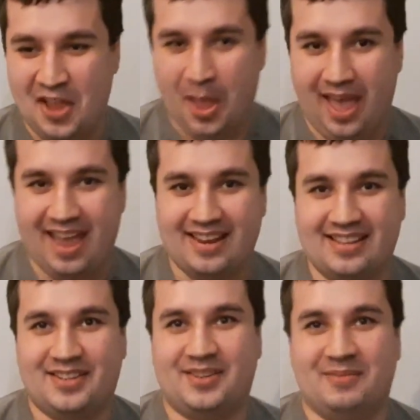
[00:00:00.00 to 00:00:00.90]

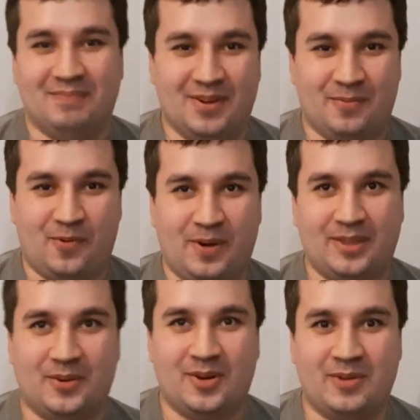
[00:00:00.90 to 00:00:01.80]
And no, for real
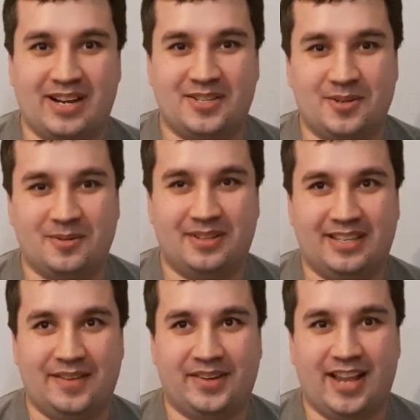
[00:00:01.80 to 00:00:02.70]
though, congrats to
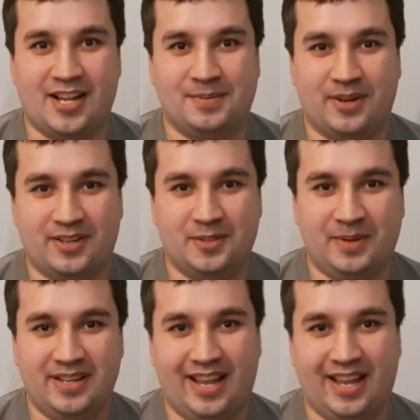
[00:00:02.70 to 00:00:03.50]
David Cashmere on his win.